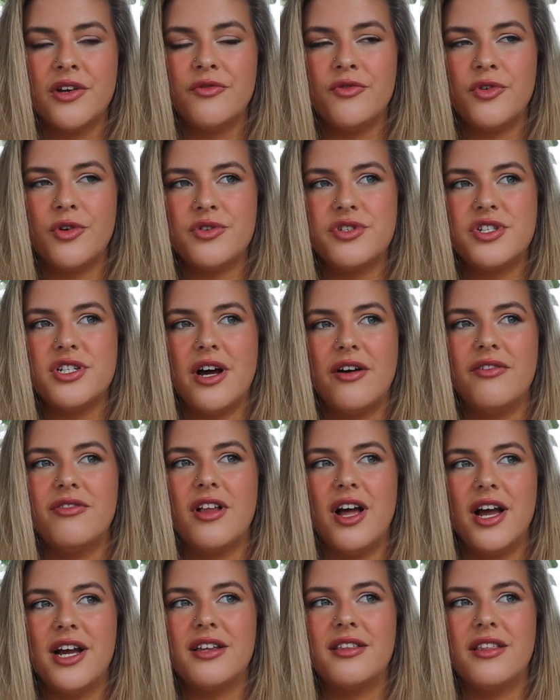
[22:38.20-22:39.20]
for stuff
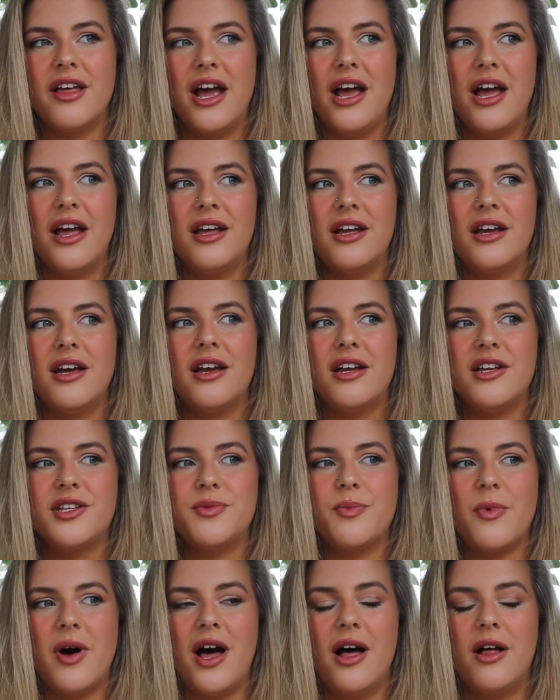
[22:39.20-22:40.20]
like that
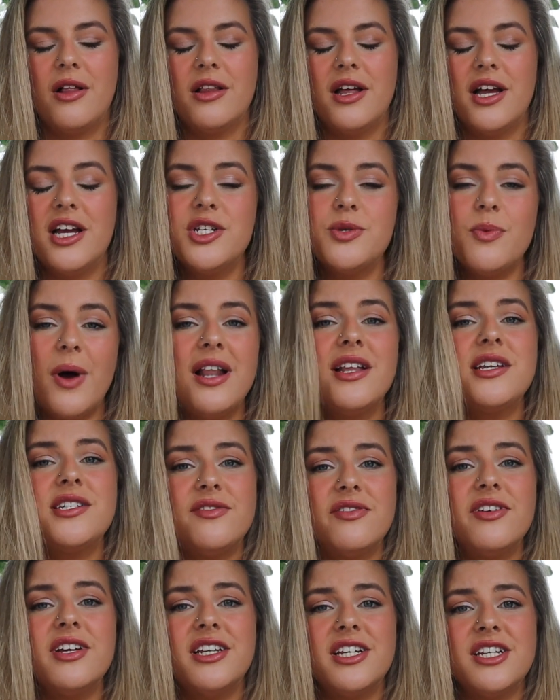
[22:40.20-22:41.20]
as well
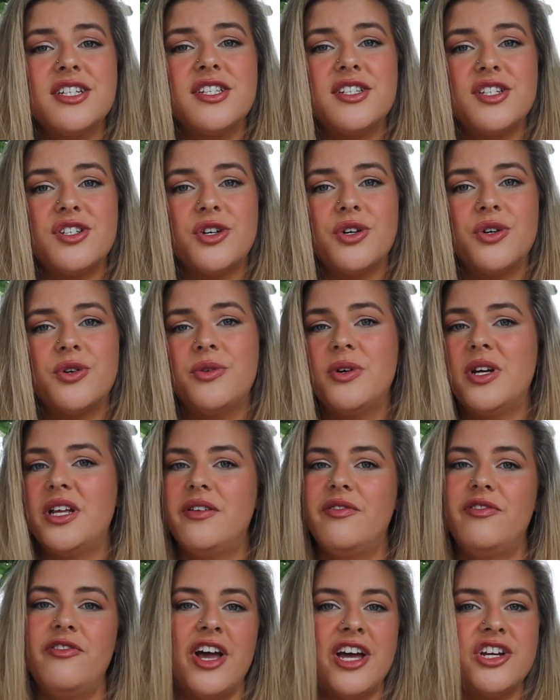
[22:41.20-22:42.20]
as fitness still
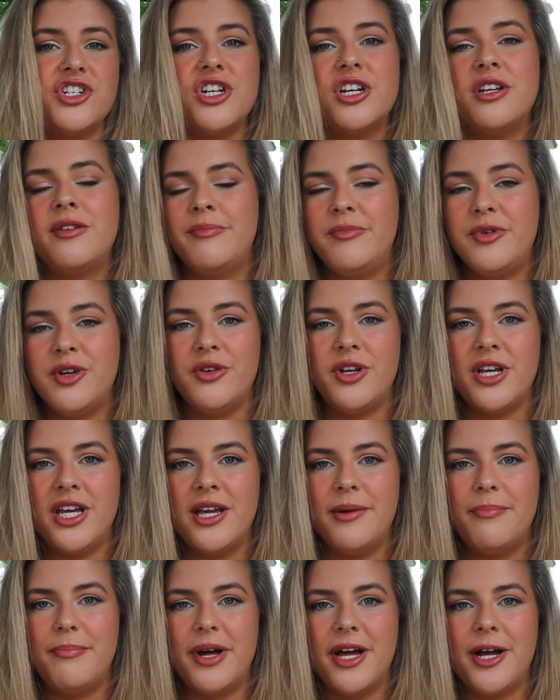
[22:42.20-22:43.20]
and fashion and
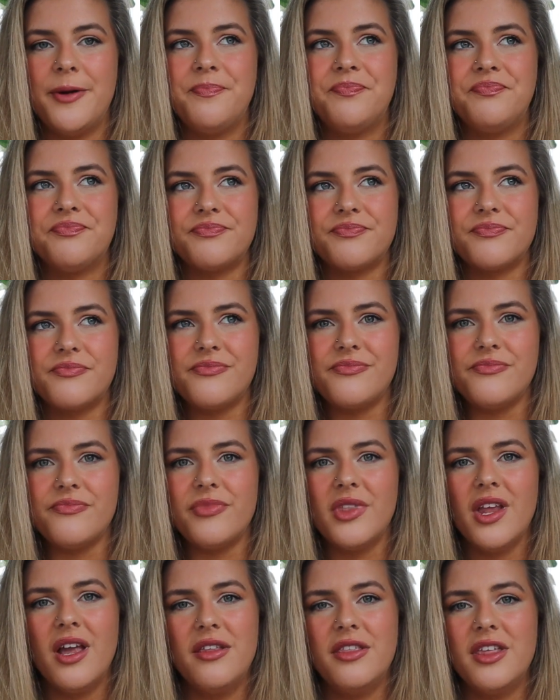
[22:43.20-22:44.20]
beauty, but
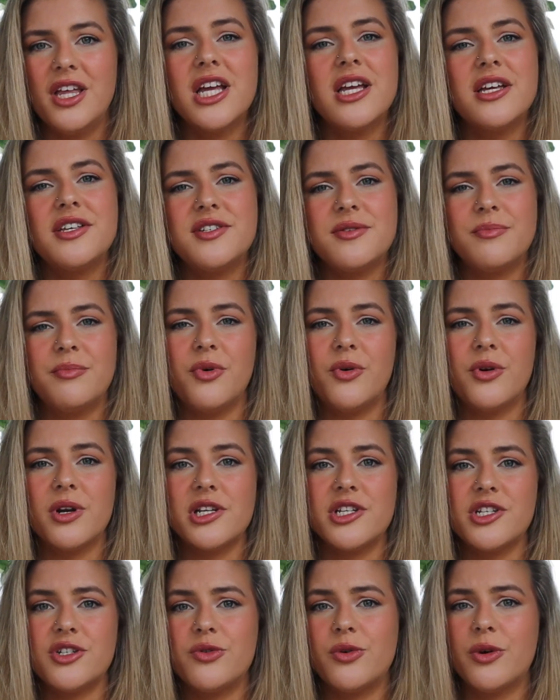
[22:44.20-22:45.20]
I think it is
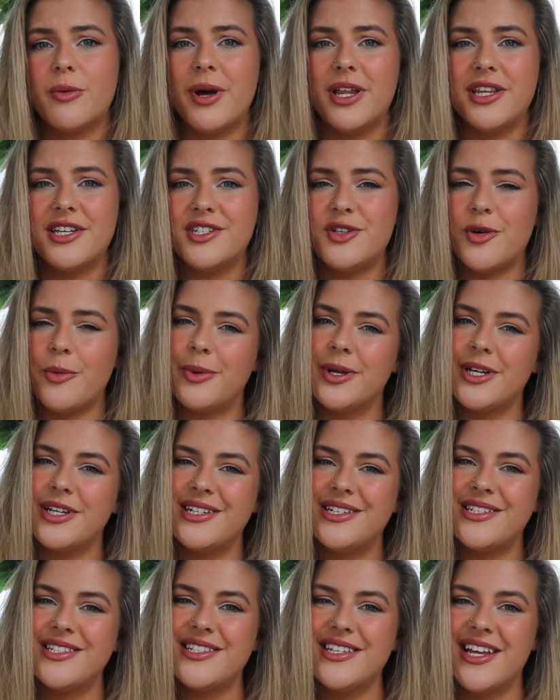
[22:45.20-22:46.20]
important to talk about these
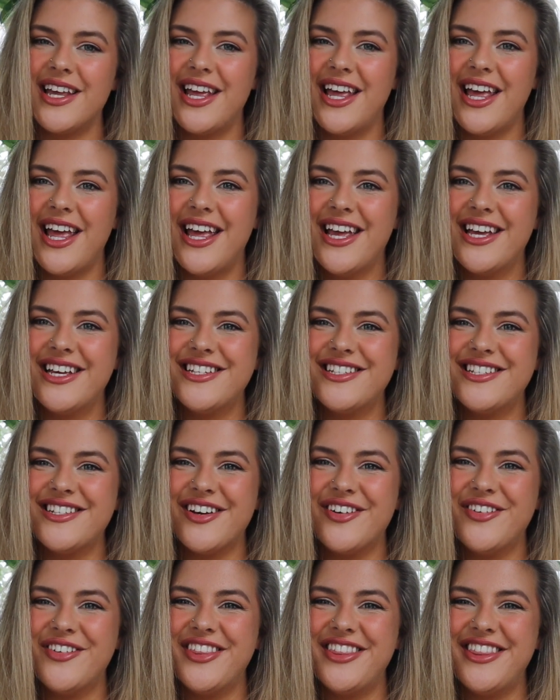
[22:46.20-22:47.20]
topics.
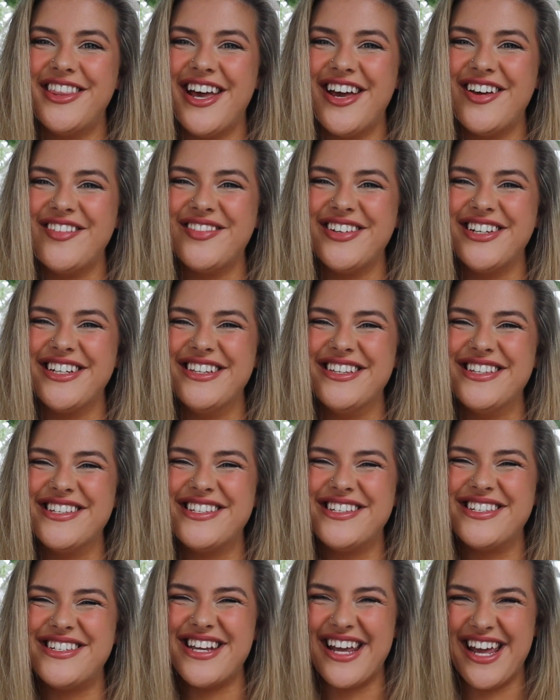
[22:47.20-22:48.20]
So with that being
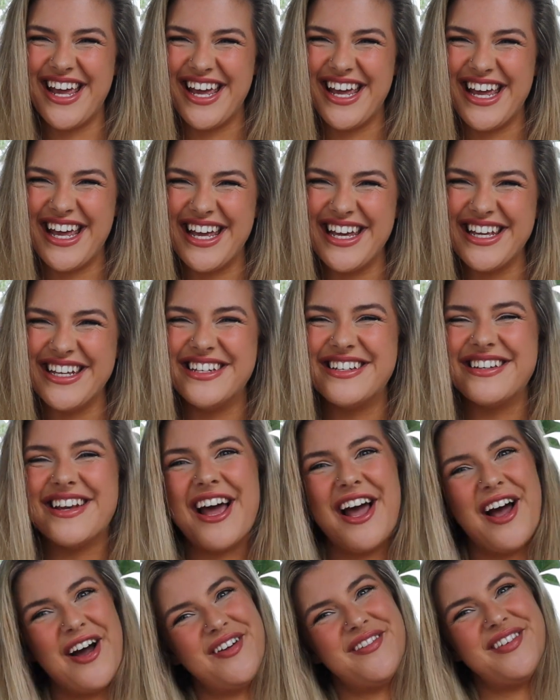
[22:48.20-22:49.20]
said,
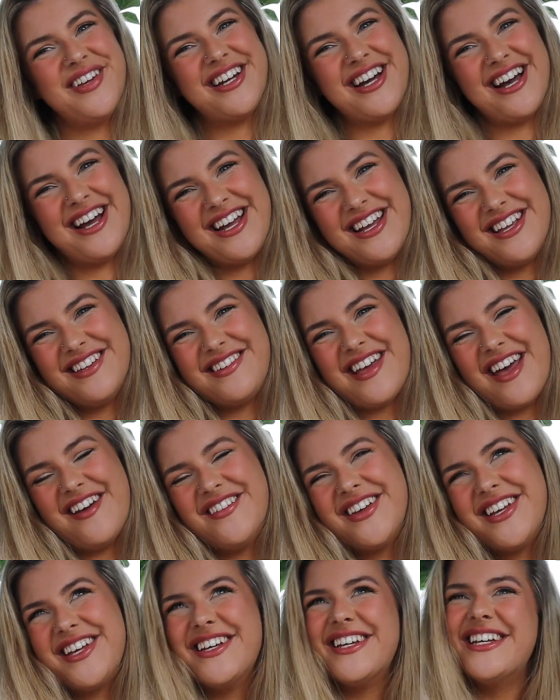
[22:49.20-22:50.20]
I hope you guys
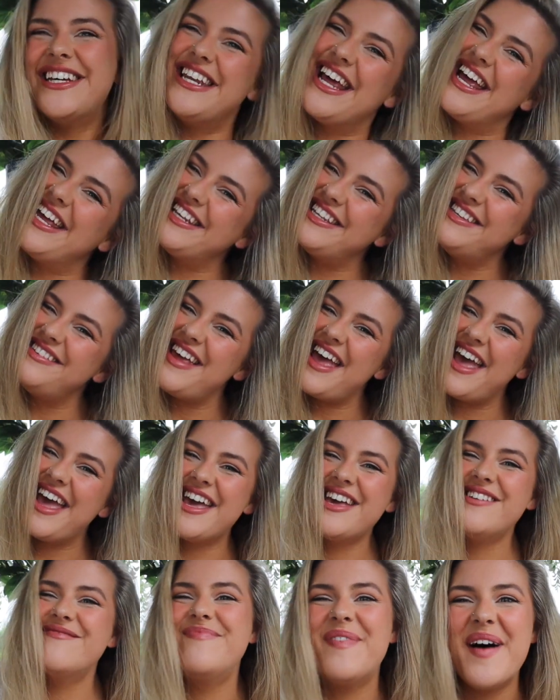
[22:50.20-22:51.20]
have a good
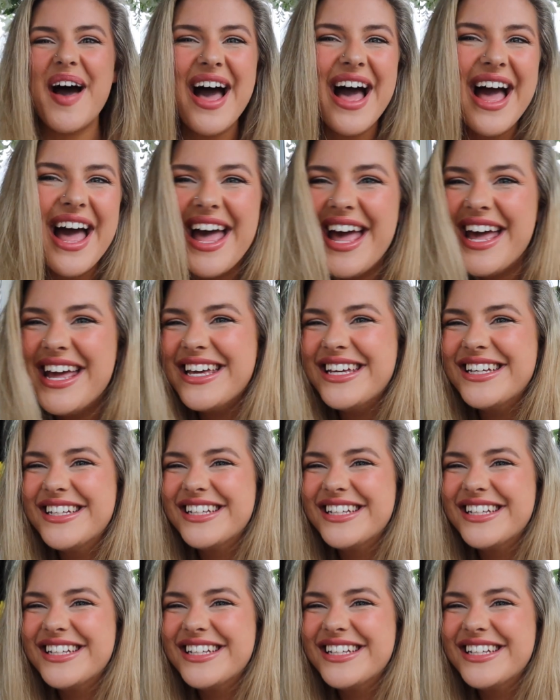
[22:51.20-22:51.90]
day. Bye!